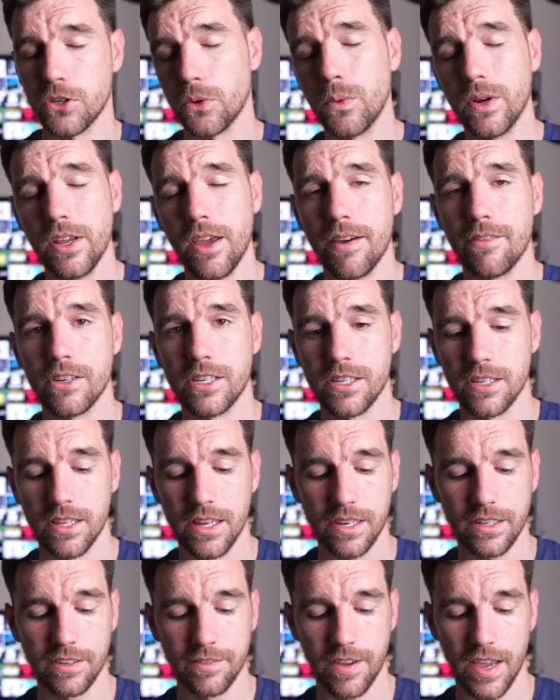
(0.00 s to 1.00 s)
So when you have a
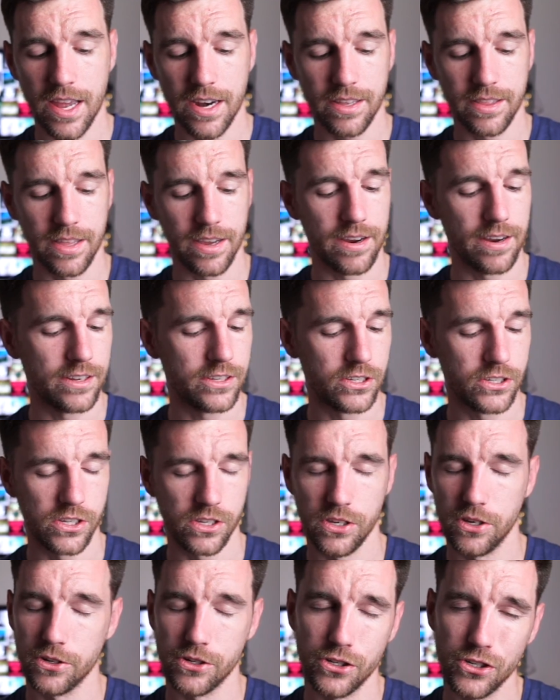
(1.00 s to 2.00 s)
selective edit there, it's
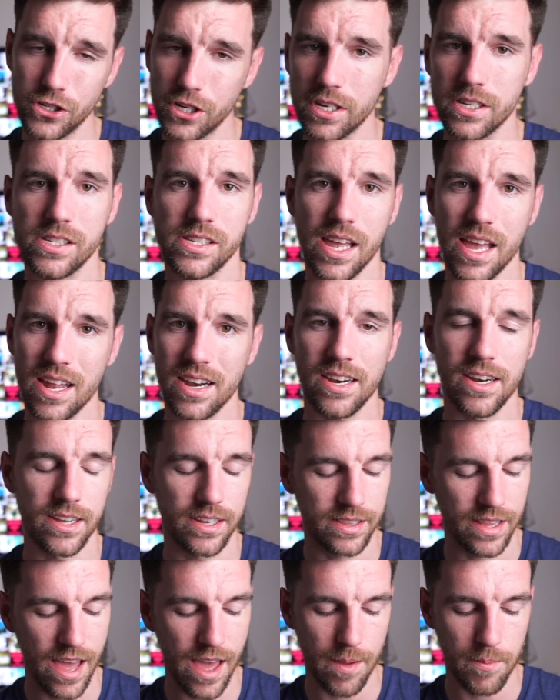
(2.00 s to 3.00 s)
you're just
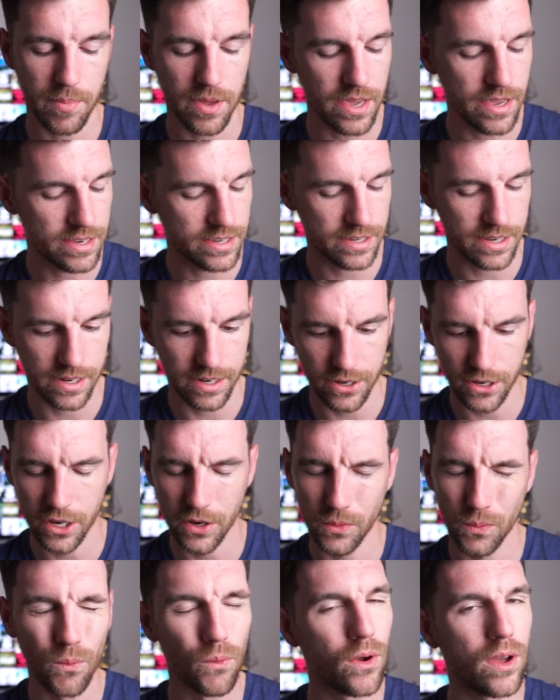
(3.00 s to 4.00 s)
editing that piece and you
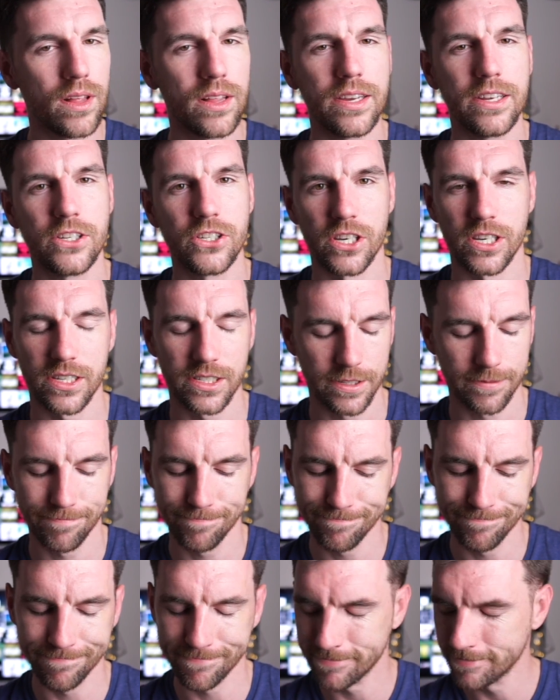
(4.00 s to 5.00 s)
can really just,
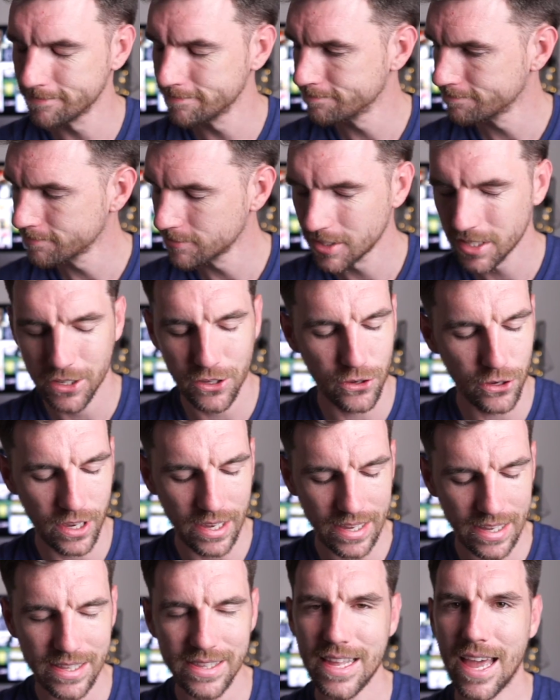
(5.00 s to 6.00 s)
mm, you
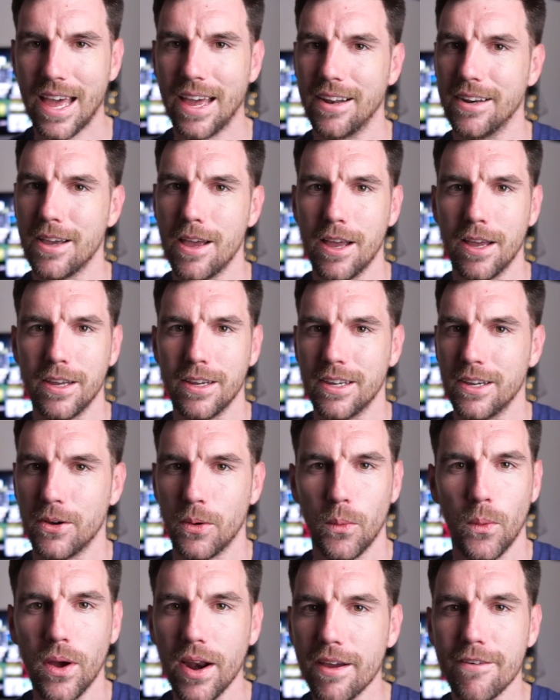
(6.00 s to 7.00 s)
can get that
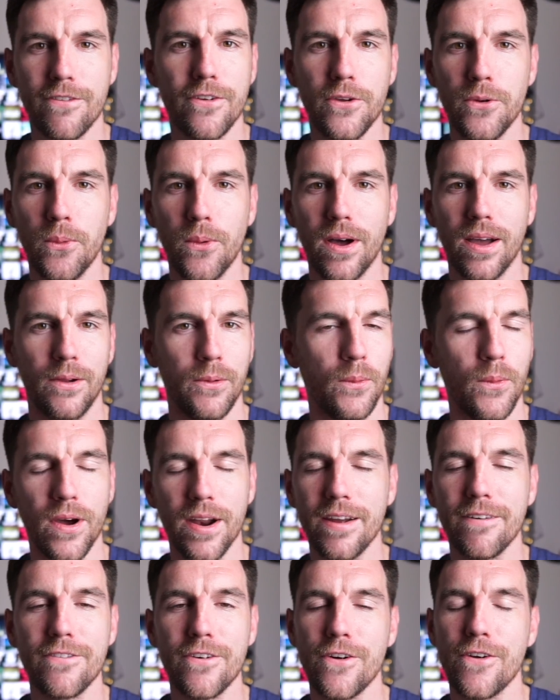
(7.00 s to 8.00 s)
whatever you want,
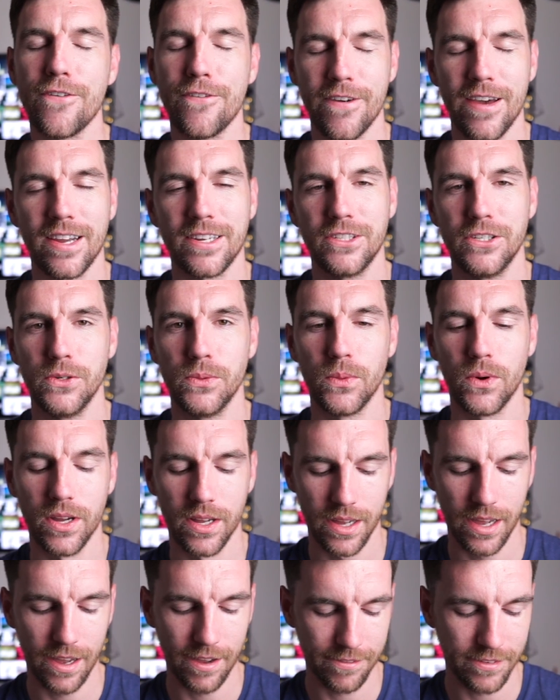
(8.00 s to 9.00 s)
whatever effect you
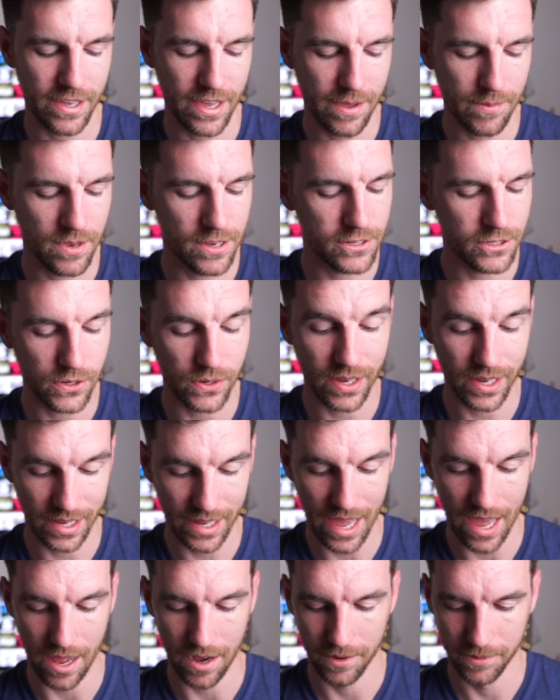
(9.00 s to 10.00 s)
want of the image you can
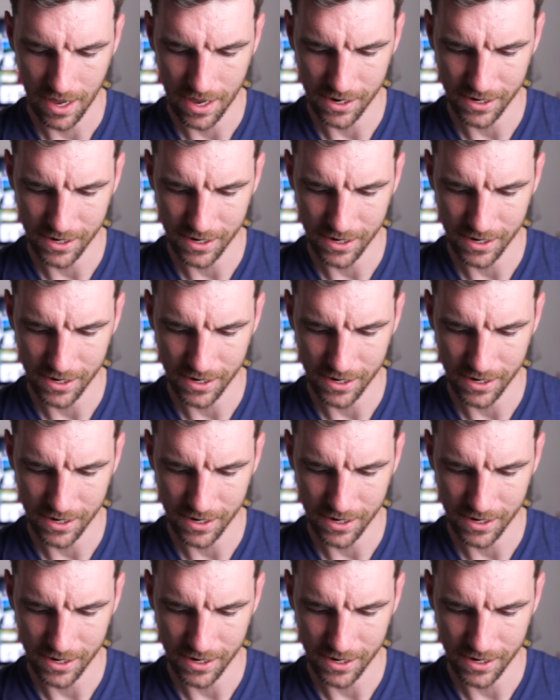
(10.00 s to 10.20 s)
get.